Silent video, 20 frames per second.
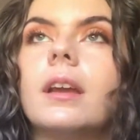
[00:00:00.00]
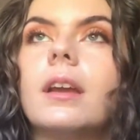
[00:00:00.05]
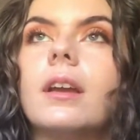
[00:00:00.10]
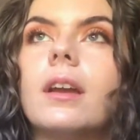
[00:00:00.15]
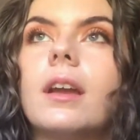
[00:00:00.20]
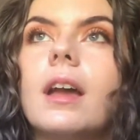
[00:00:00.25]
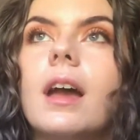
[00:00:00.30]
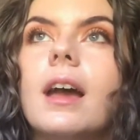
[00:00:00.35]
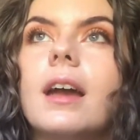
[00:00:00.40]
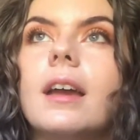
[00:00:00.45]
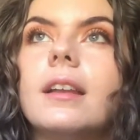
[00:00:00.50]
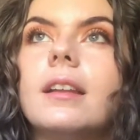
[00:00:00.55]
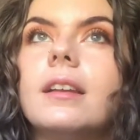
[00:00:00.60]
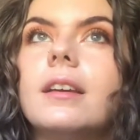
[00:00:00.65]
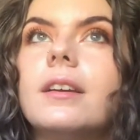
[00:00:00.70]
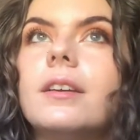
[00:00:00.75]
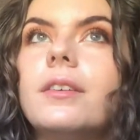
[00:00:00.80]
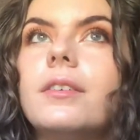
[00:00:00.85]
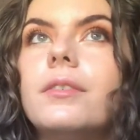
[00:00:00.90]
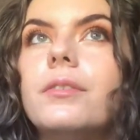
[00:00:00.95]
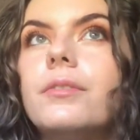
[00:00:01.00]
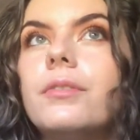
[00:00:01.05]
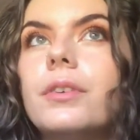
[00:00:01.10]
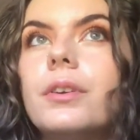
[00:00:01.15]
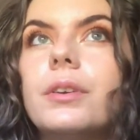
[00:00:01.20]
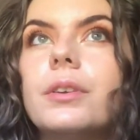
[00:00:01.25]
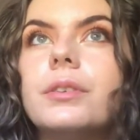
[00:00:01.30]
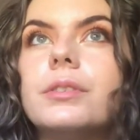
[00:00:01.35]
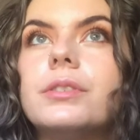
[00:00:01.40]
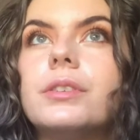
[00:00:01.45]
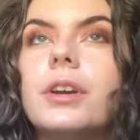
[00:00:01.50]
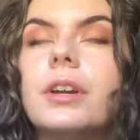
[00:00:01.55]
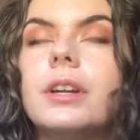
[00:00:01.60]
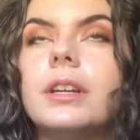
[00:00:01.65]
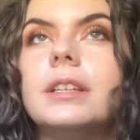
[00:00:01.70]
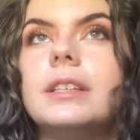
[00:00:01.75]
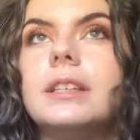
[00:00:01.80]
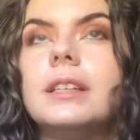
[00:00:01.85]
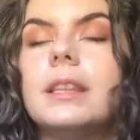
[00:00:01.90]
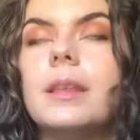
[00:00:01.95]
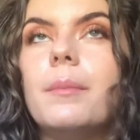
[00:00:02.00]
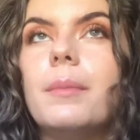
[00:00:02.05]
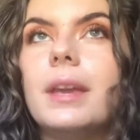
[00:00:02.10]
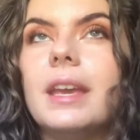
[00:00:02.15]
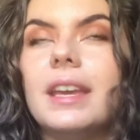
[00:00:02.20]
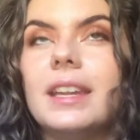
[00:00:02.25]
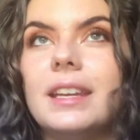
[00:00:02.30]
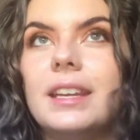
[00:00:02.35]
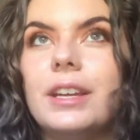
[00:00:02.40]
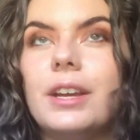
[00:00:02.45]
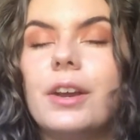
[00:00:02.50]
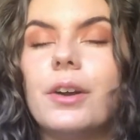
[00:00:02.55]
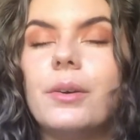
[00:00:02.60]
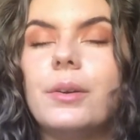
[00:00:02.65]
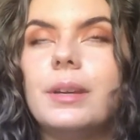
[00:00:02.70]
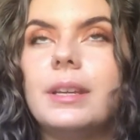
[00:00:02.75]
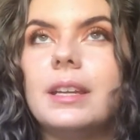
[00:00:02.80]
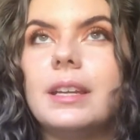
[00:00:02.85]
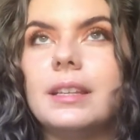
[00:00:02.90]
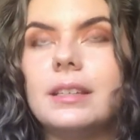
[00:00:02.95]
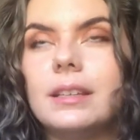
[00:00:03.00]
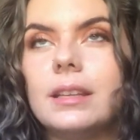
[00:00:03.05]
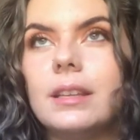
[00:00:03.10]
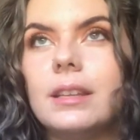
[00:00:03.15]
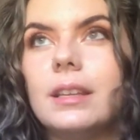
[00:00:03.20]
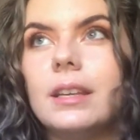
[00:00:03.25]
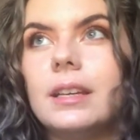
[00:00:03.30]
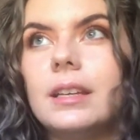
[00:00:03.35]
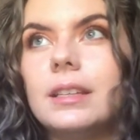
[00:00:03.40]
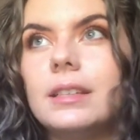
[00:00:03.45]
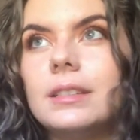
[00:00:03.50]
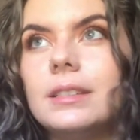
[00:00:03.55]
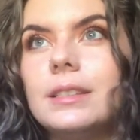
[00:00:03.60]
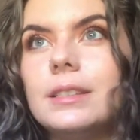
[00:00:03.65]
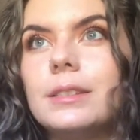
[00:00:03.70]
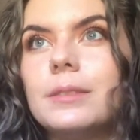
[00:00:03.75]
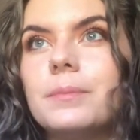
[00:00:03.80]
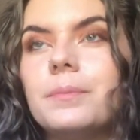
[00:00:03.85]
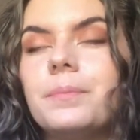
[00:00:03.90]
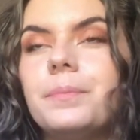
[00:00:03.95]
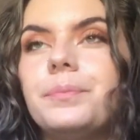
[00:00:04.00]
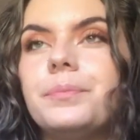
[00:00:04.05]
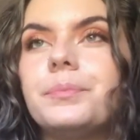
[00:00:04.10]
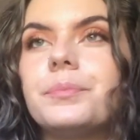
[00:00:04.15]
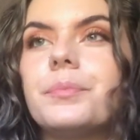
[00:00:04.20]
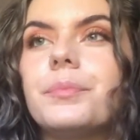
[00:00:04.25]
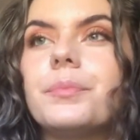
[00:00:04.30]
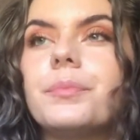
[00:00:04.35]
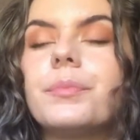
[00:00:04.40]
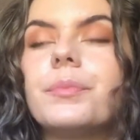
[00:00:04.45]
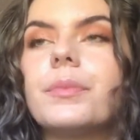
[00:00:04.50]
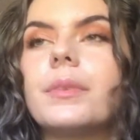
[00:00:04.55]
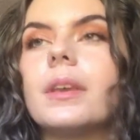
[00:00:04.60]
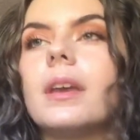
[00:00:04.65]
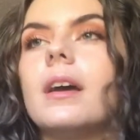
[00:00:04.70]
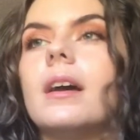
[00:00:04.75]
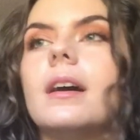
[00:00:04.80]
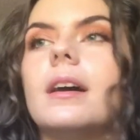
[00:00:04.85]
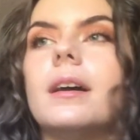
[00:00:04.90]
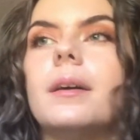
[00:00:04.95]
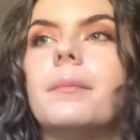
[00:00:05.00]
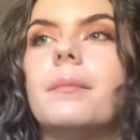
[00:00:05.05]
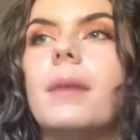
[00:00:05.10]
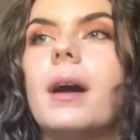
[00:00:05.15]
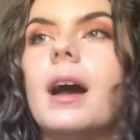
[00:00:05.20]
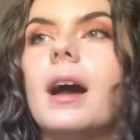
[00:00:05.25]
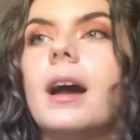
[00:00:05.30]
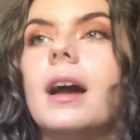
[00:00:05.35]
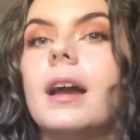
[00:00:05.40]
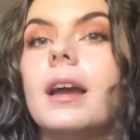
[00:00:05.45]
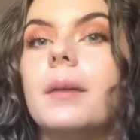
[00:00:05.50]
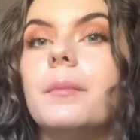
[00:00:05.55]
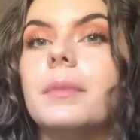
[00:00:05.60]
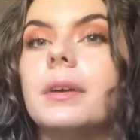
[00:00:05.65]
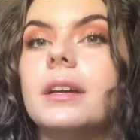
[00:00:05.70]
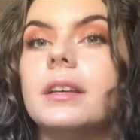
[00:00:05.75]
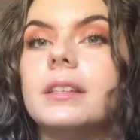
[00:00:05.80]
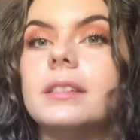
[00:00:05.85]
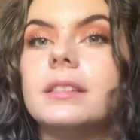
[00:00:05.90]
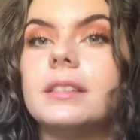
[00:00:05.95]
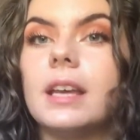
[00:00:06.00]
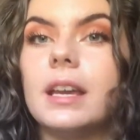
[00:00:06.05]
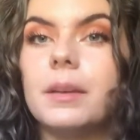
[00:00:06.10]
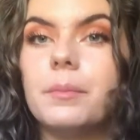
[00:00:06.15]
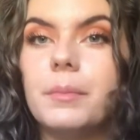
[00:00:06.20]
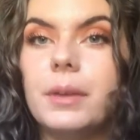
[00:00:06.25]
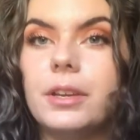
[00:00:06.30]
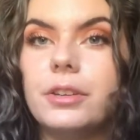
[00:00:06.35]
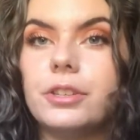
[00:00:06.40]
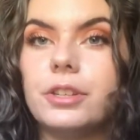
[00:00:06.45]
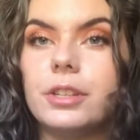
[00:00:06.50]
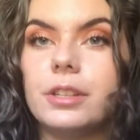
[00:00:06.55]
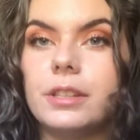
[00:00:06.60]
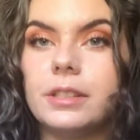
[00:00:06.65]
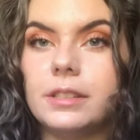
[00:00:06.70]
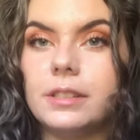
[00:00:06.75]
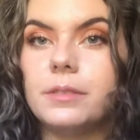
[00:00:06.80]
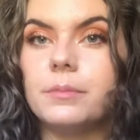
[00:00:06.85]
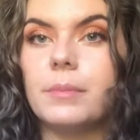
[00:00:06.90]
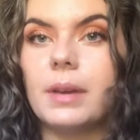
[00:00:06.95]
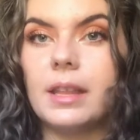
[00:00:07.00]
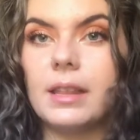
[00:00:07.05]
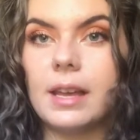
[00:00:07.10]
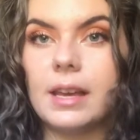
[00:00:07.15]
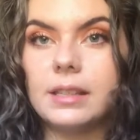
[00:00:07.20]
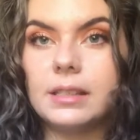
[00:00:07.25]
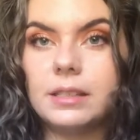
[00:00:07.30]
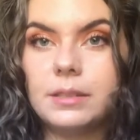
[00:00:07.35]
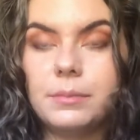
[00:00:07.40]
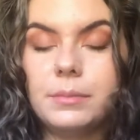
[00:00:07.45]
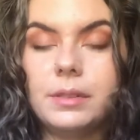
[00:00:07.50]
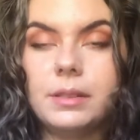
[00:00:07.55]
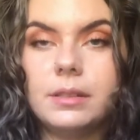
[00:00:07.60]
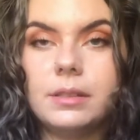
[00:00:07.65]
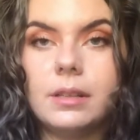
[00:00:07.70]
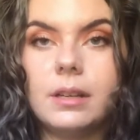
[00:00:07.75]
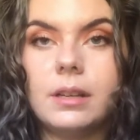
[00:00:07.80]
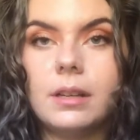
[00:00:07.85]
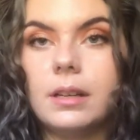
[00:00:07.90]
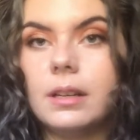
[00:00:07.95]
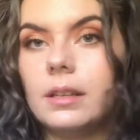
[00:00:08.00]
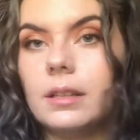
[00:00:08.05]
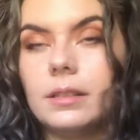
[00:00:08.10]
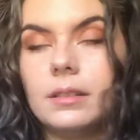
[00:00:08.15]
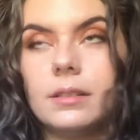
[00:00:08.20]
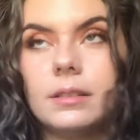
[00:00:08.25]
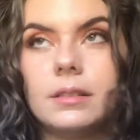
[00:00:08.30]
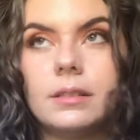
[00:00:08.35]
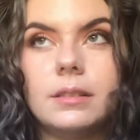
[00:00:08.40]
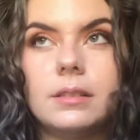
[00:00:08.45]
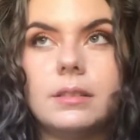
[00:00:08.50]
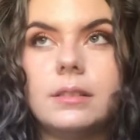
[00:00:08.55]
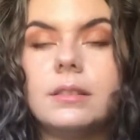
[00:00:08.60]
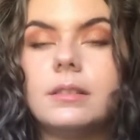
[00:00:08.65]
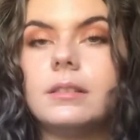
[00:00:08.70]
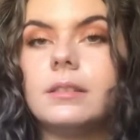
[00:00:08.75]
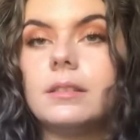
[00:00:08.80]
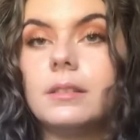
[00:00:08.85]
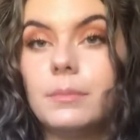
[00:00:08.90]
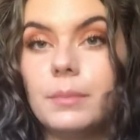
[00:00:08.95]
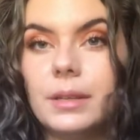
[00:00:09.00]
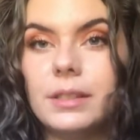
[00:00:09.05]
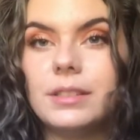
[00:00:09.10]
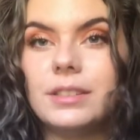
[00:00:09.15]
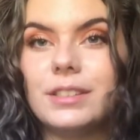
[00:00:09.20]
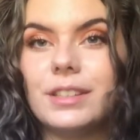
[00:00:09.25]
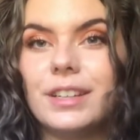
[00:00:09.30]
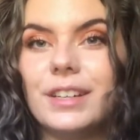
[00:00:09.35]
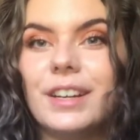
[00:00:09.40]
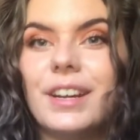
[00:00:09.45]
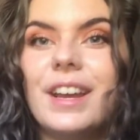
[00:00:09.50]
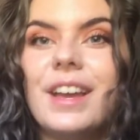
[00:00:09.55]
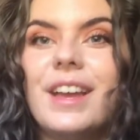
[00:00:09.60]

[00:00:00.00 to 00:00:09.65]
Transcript: kind of starting at the beginning, going into this, I'm a psych major. This is my last semester,